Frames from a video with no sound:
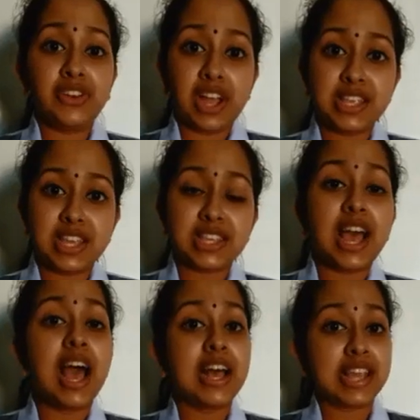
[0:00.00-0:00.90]
crisis
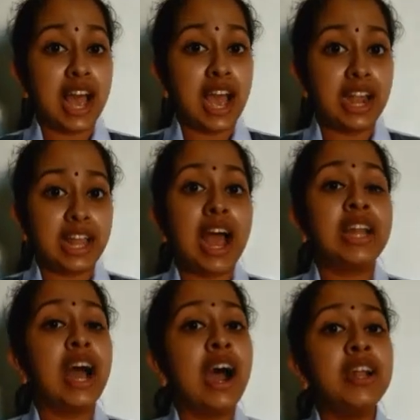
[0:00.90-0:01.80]
has had
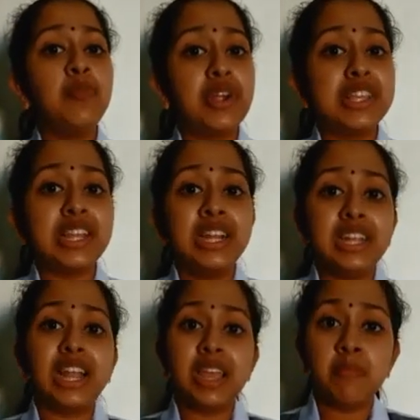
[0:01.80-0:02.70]
an
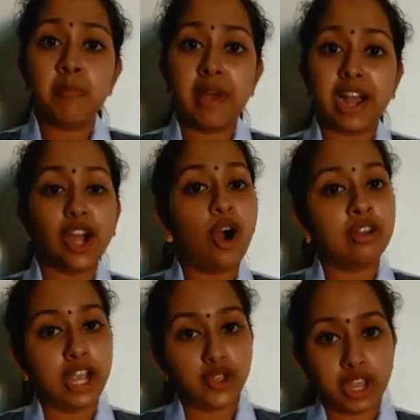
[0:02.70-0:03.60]
unprecedented impact
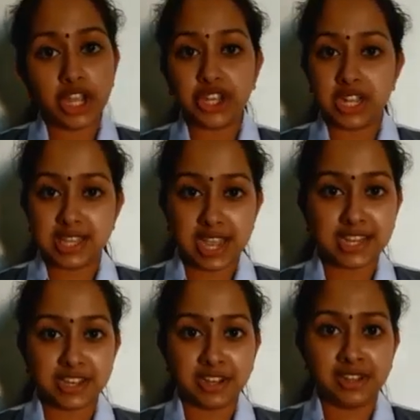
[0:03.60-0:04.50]
on education
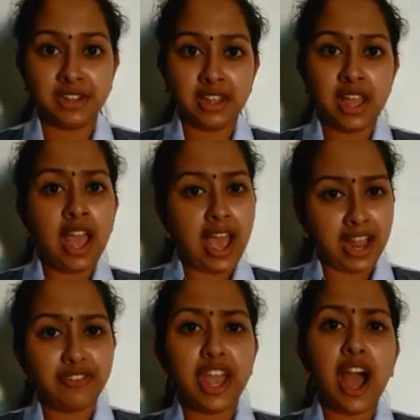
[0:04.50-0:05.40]
sector
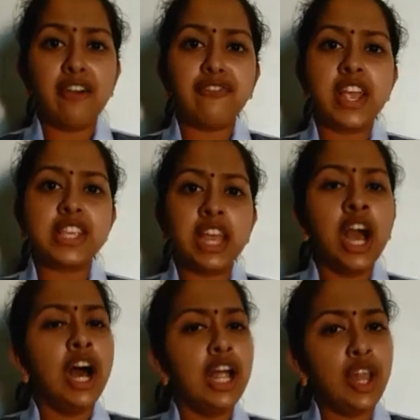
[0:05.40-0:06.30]
and we are facing
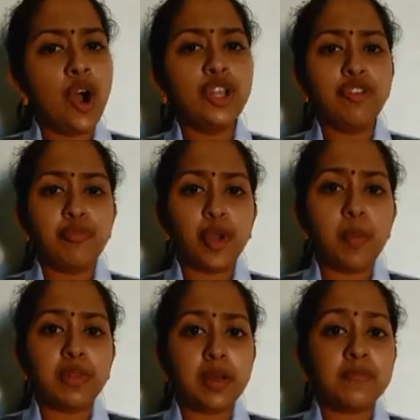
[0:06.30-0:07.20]
a lot of
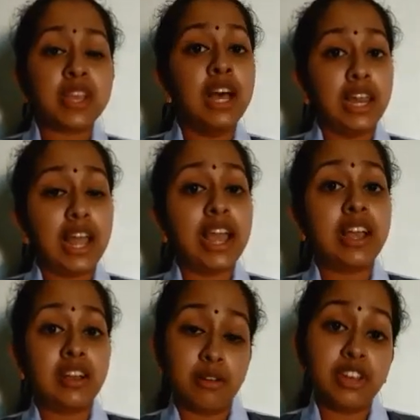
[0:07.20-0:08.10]
problems
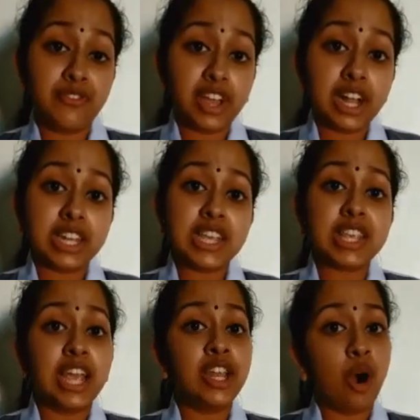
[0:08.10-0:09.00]
like difficulties
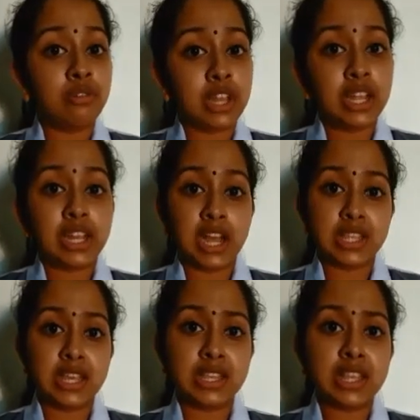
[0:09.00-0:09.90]
in online
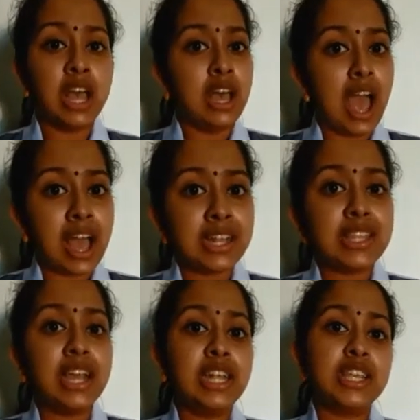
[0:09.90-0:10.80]
classes,
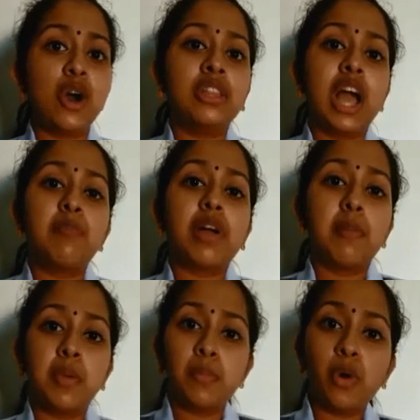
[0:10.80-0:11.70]
anxieties on the
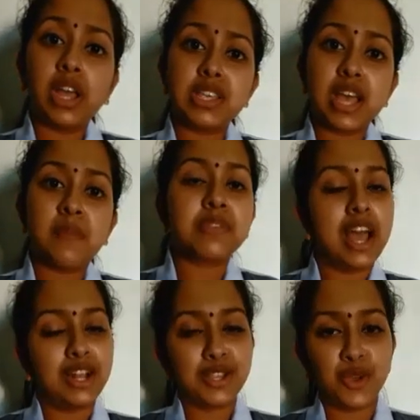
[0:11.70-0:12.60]
upcoming board exams
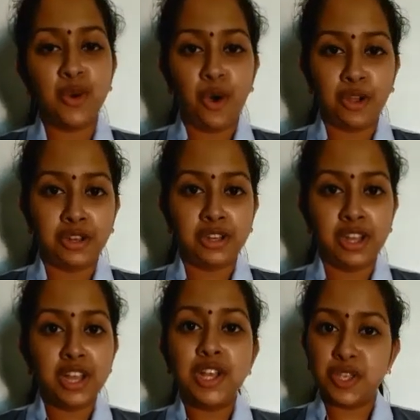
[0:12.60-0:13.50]
and so on.
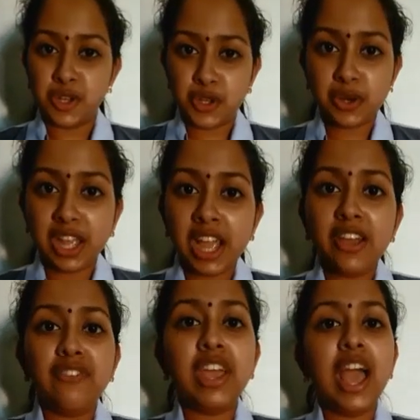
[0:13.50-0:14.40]
So
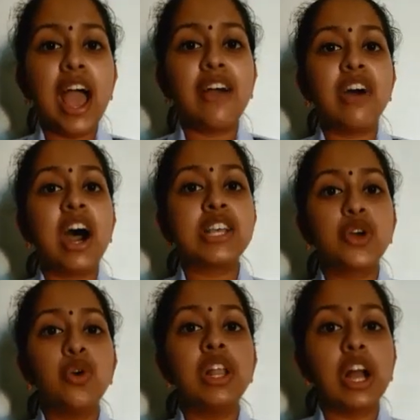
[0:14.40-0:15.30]
today we have our
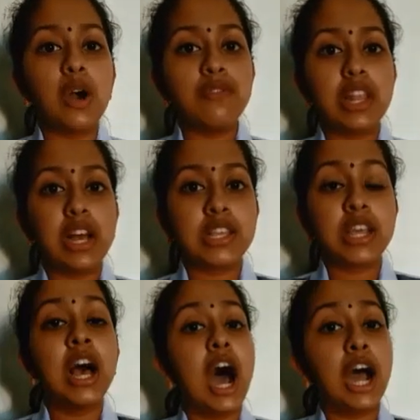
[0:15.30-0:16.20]
school counselors
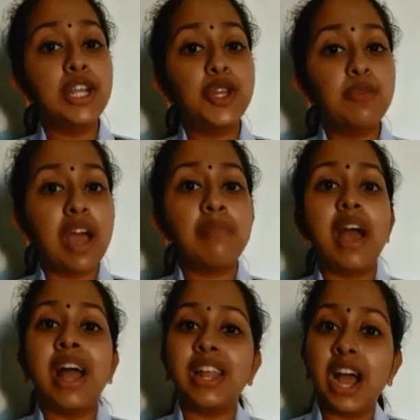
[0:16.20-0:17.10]
Anju
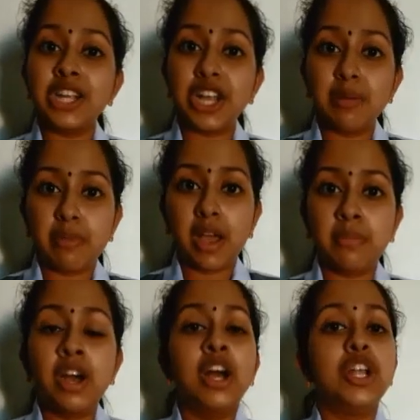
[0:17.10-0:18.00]
ma'am and Asha
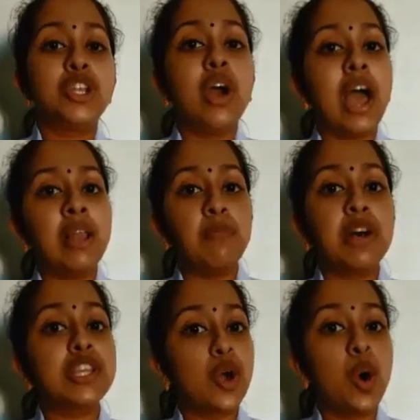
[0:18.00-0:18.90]
ma'am to help
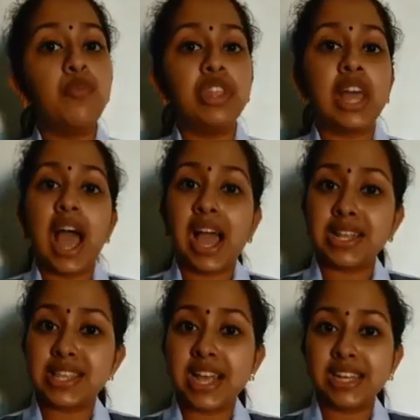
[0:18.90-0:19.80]
us cope with our
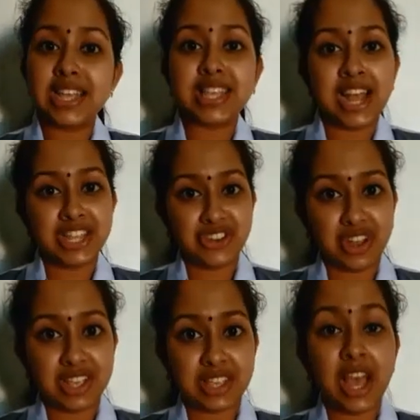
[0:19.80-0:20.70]
anxieties and
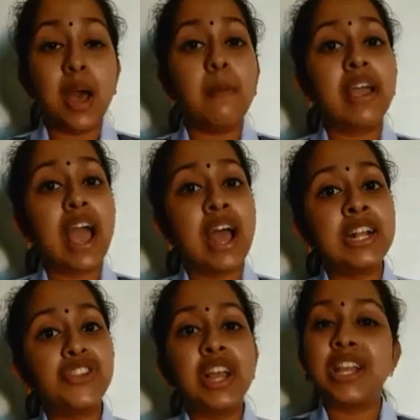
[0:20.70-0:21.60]
stress by
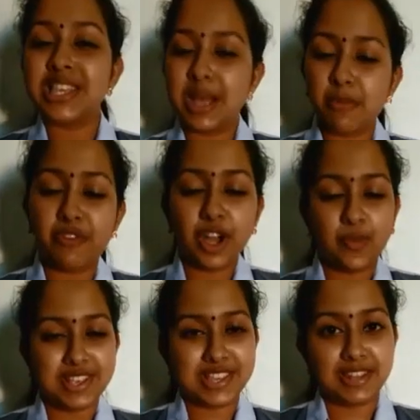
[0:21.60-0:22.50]
answering some of our
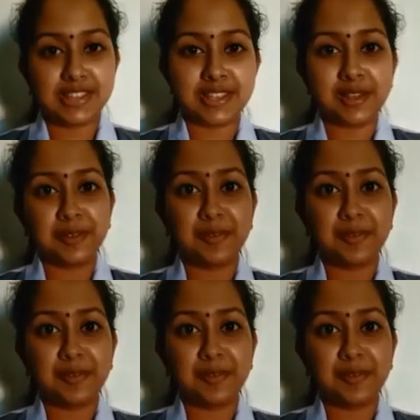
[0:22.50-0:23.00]
questions.